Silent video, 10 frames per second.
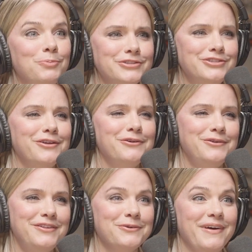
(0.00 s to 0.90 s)
push those
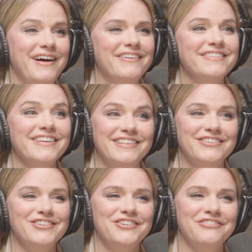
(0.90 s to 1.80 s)
throughout?
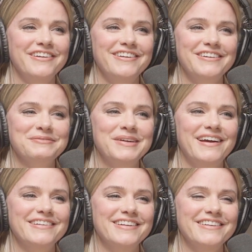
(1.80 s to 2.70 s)
Those are funny to me.
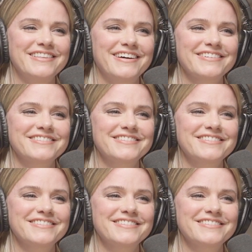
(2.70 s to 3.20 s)
I like that.